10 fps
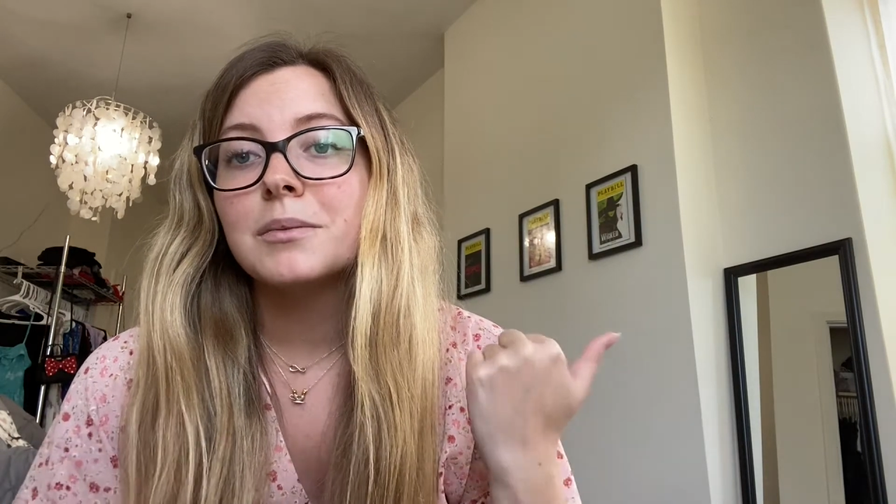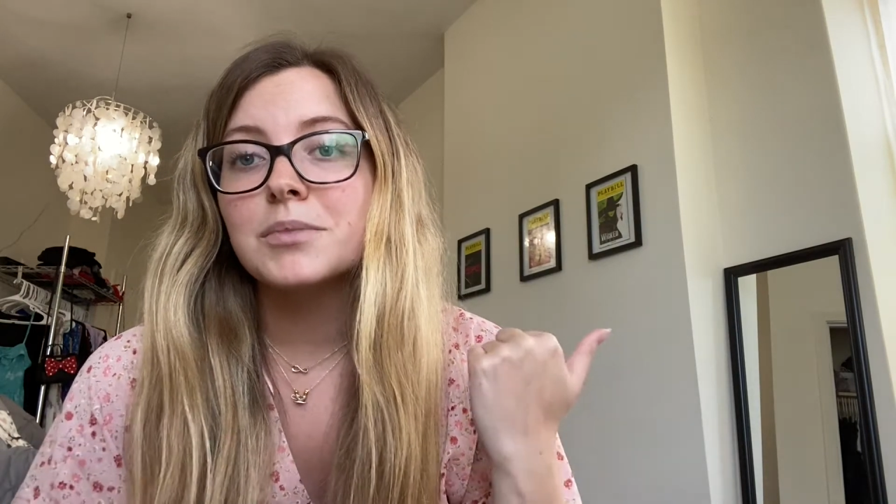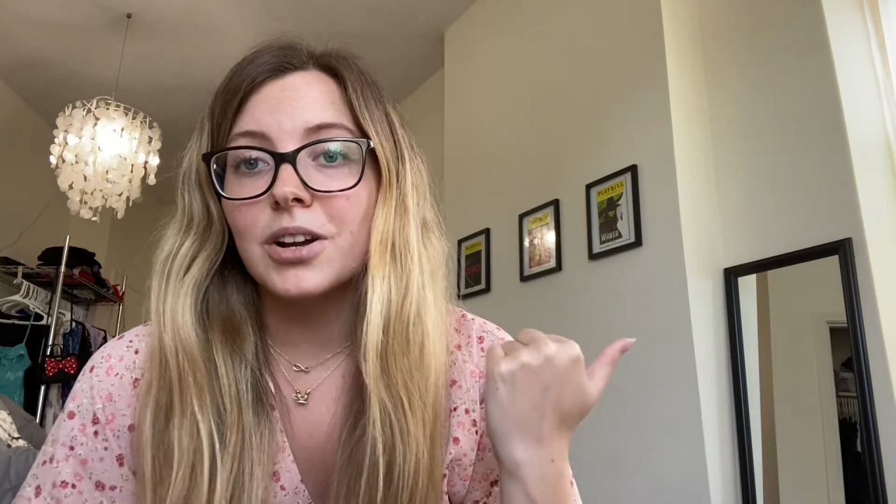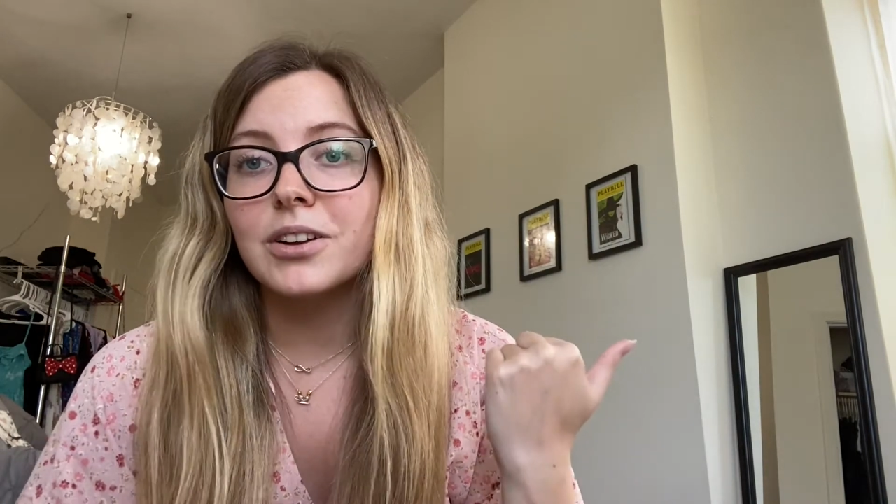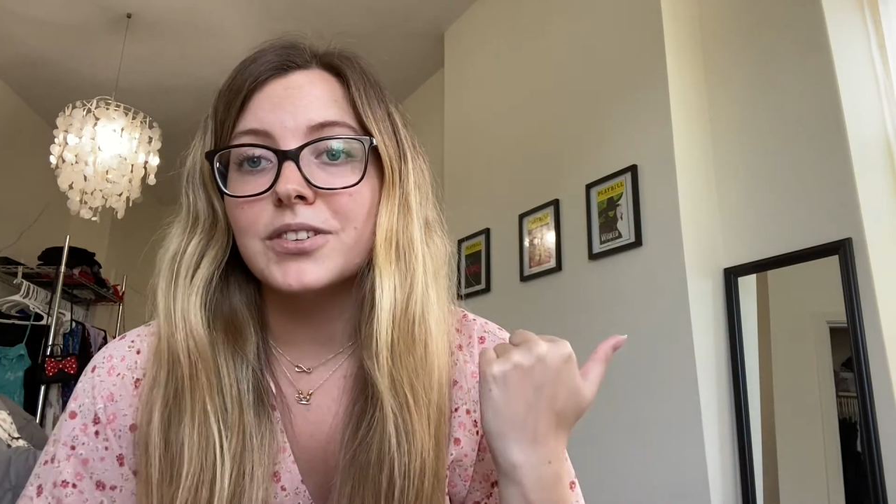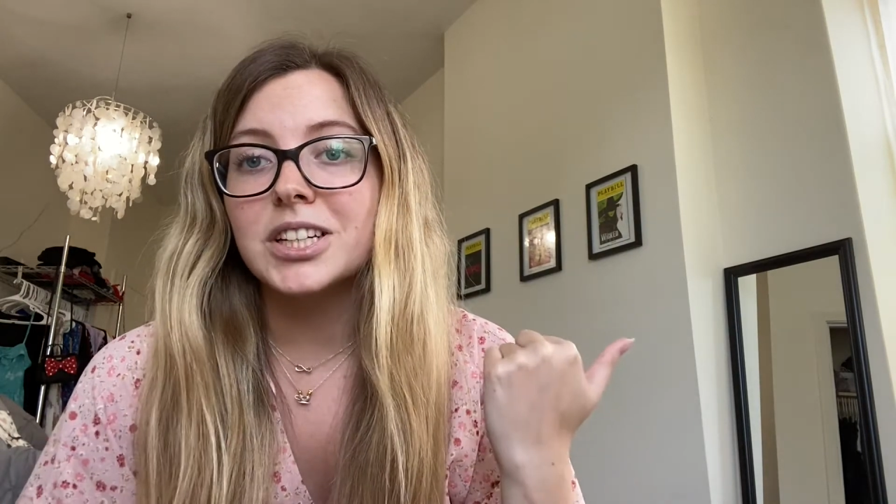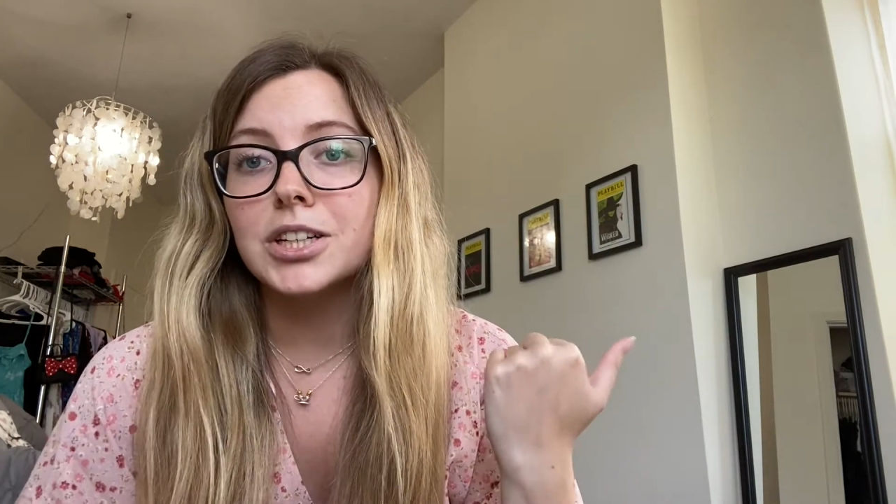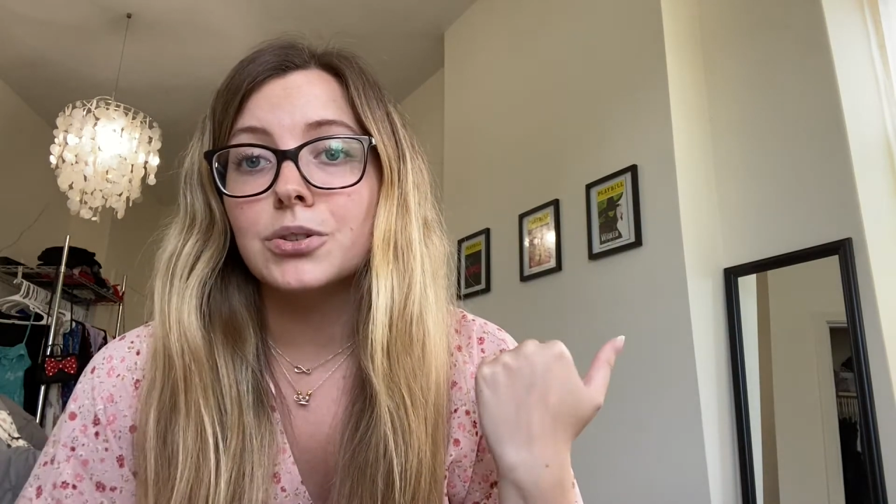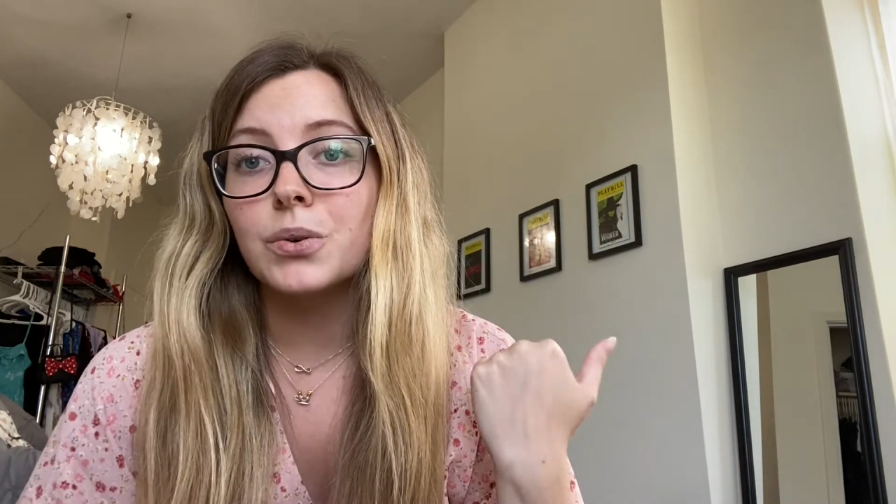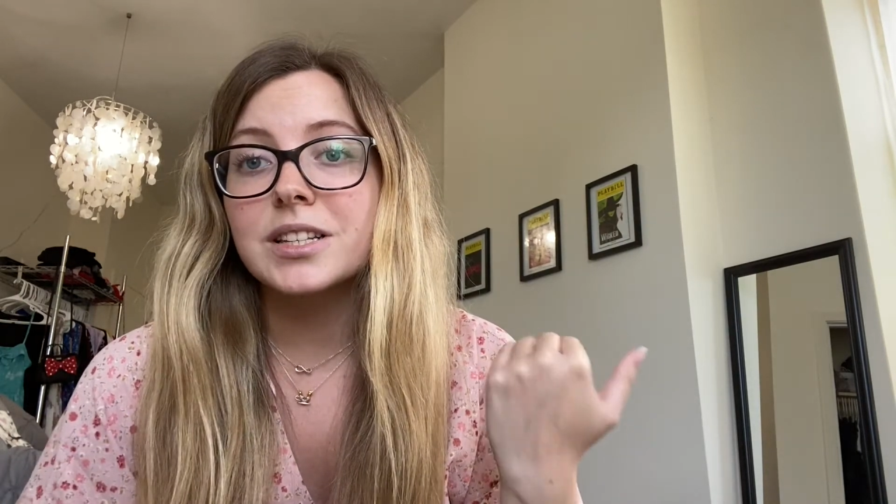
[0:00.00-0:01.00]
sorry if you can hear
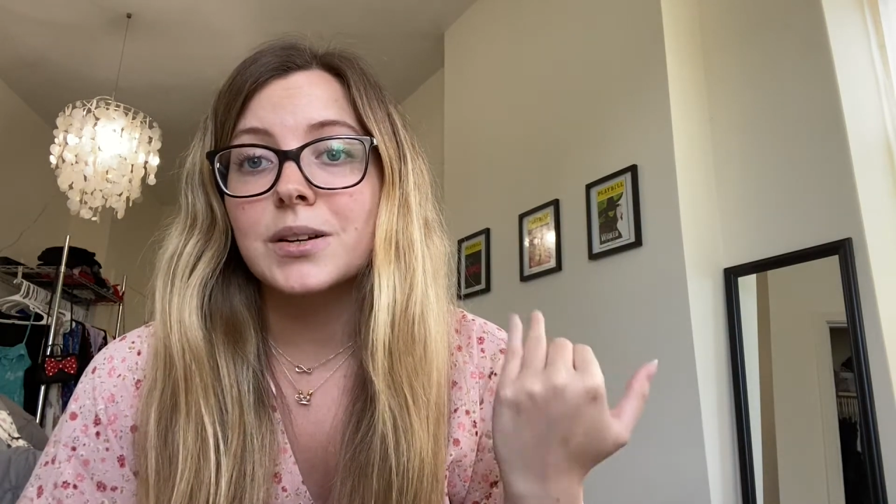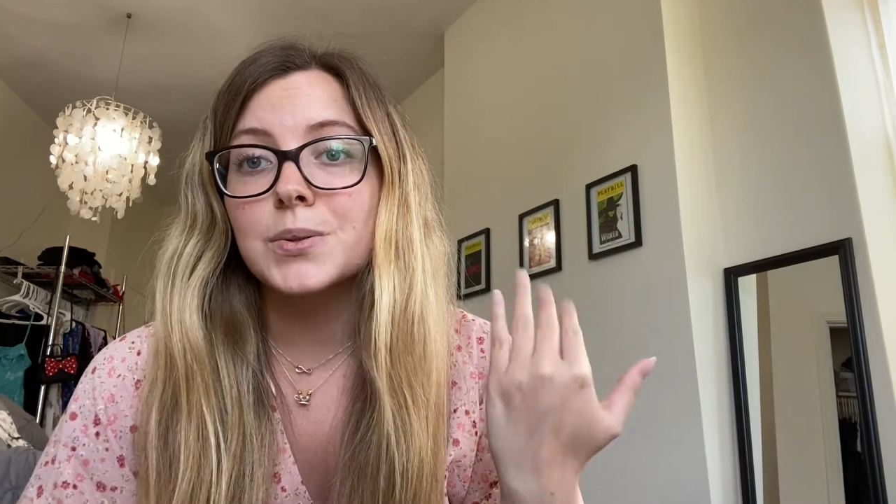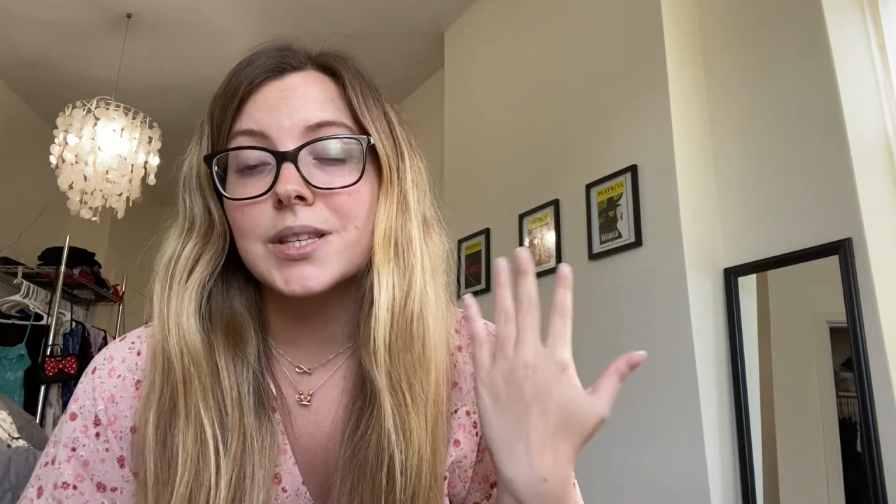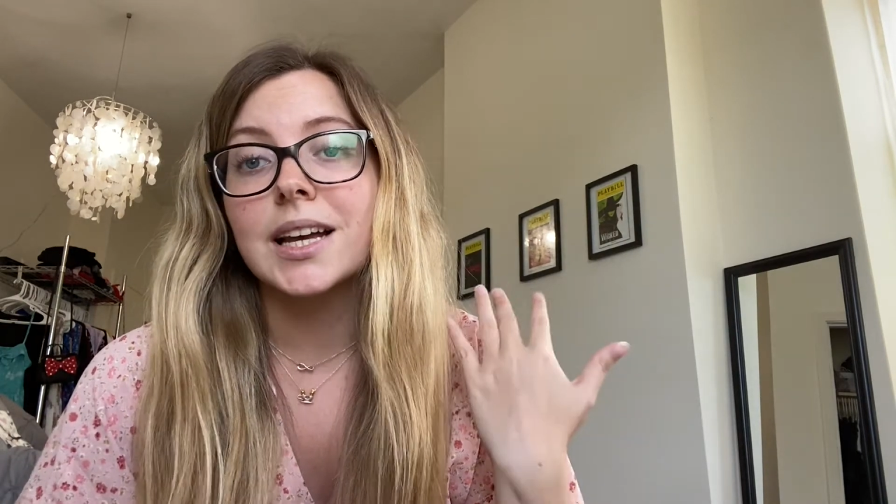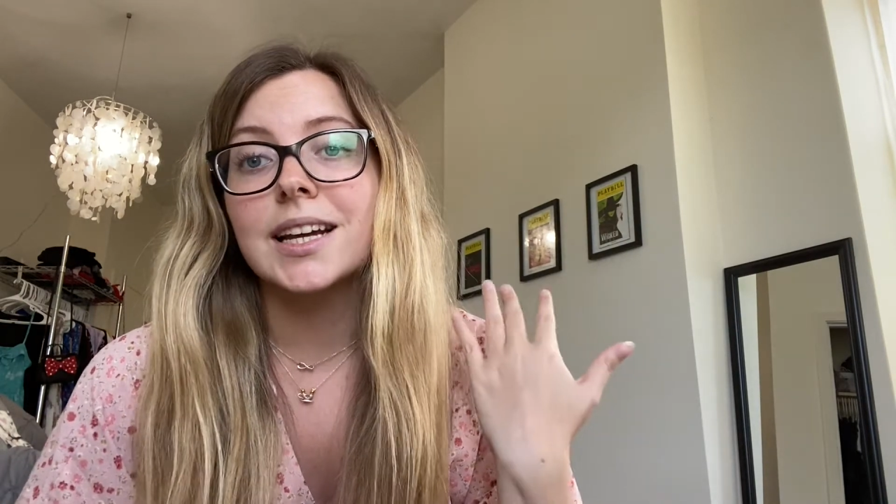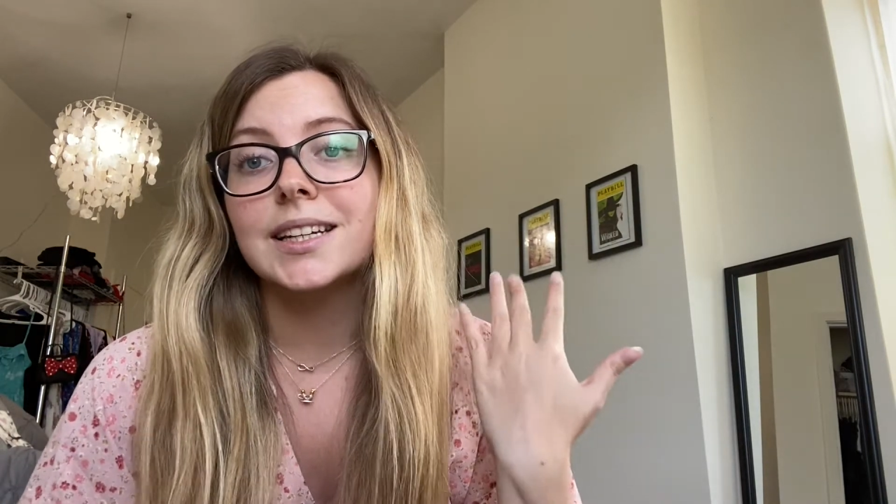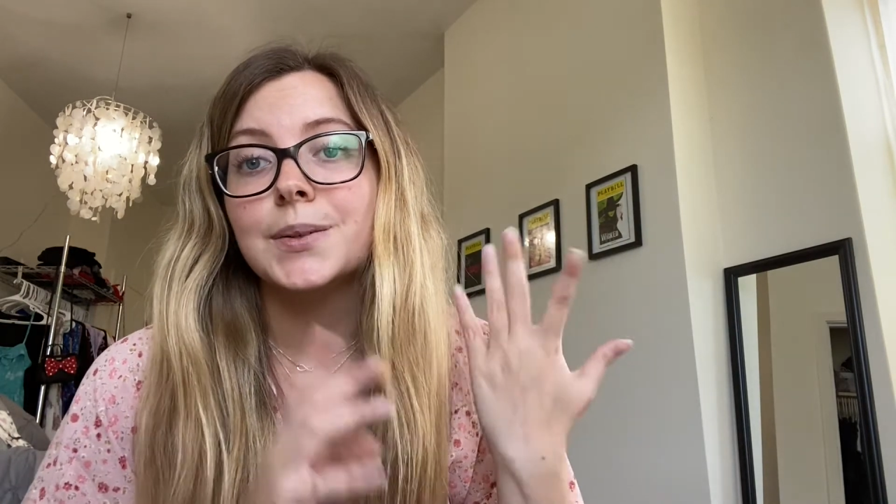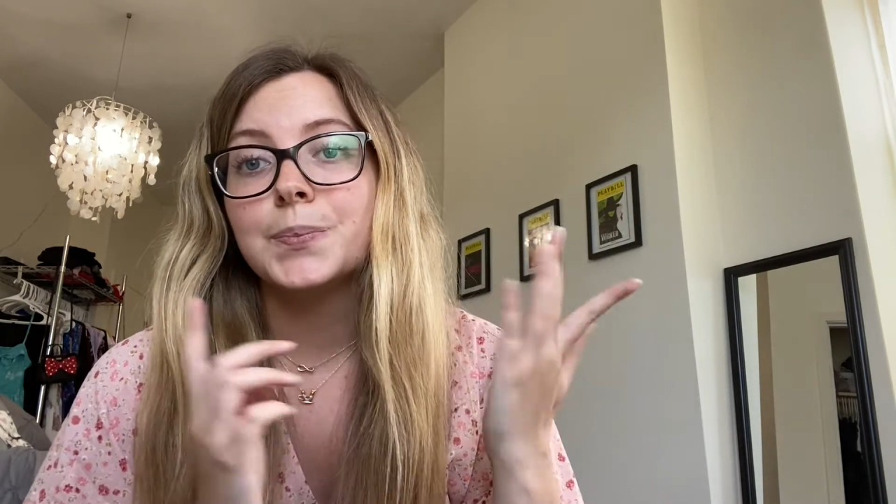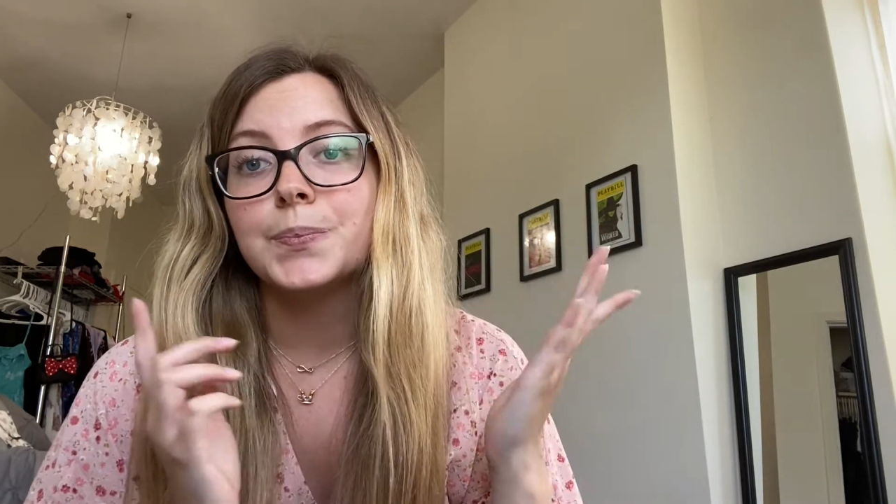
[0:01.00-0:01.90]
noise outside,